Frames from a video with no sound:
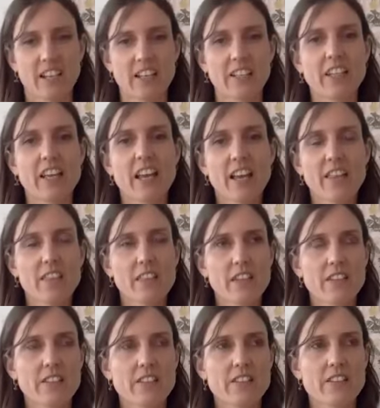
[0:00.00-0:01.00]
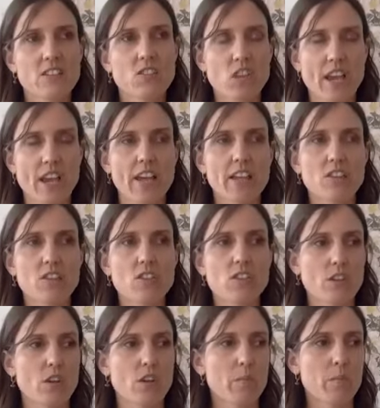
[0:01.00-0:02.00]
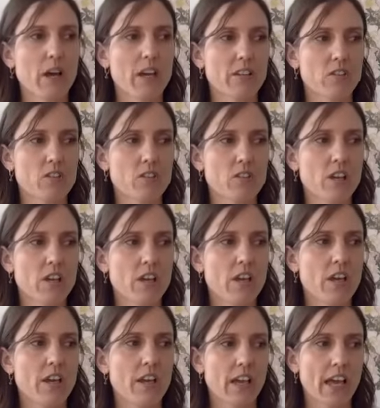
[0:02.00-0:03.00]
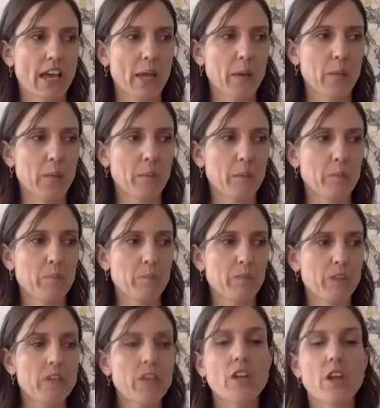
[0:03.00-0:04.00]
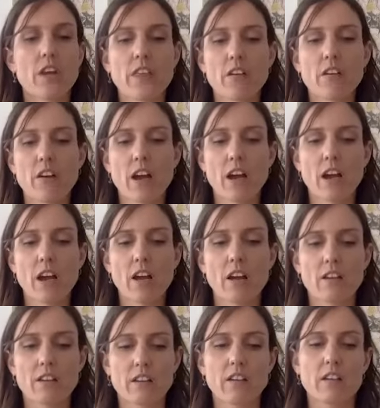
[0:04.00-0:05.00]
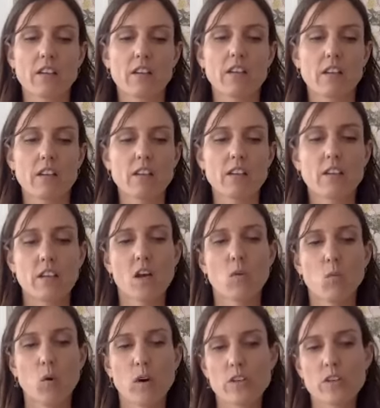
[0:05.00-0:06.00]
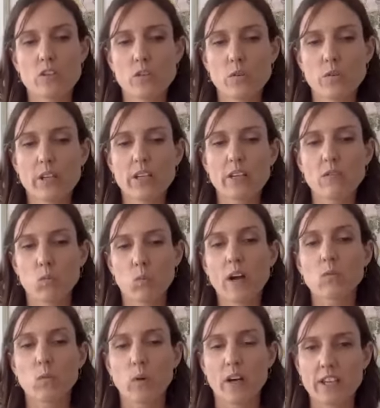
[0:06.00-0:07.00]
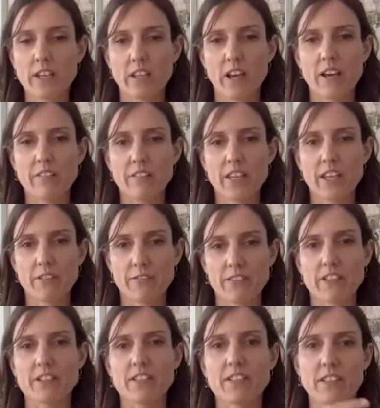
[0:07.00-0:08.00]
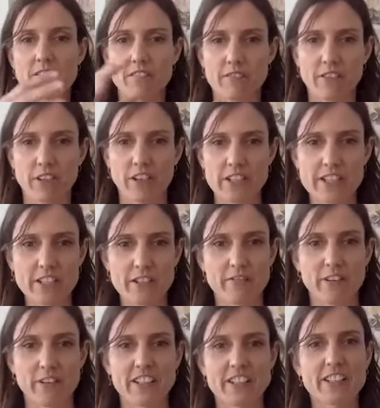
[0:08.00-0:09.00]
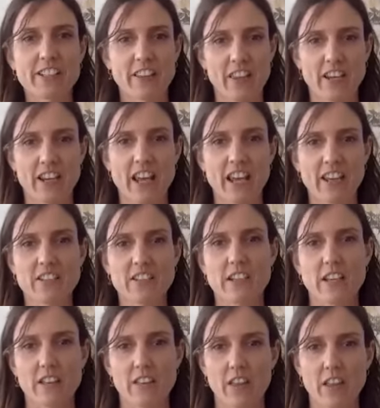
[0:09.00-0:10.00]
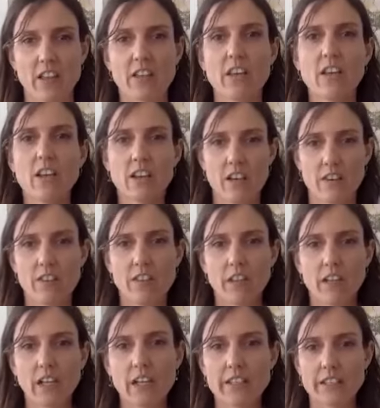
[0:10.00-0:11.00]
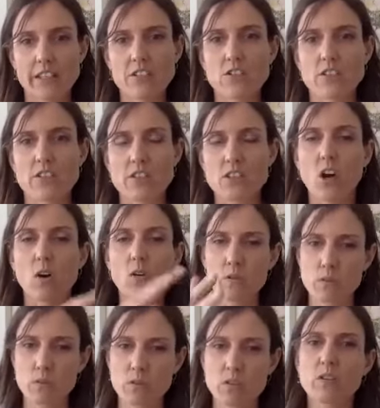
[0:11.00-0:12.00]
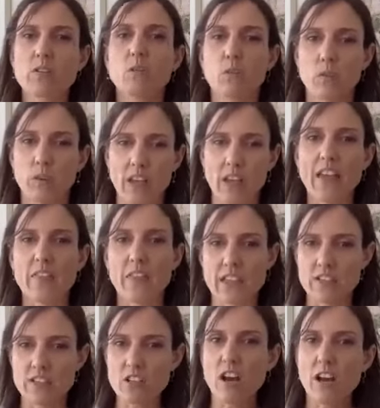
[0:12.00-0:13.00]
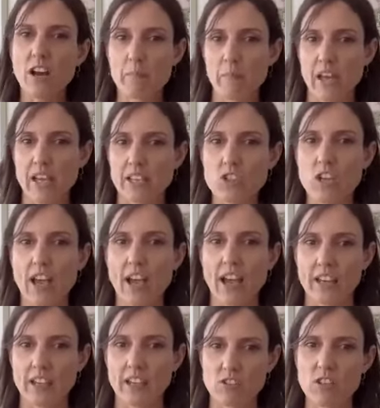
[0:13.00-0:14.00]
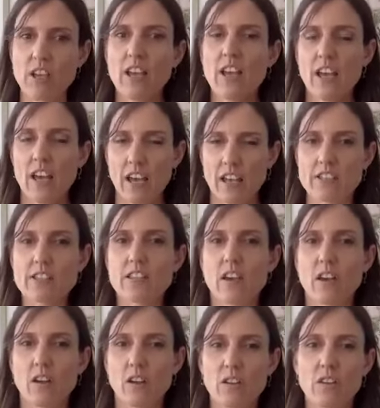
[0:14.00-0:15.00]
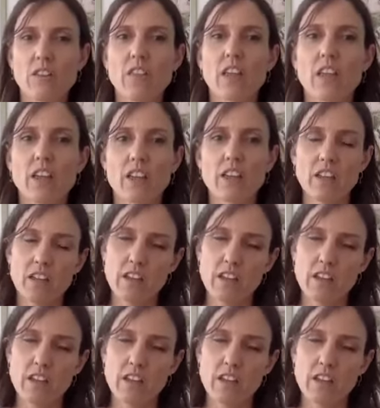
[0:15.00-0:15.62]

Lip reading: And things change so much. There are, what you're doing one week in IVF is very different to the next, and the clinician's goals at that time may change, and so the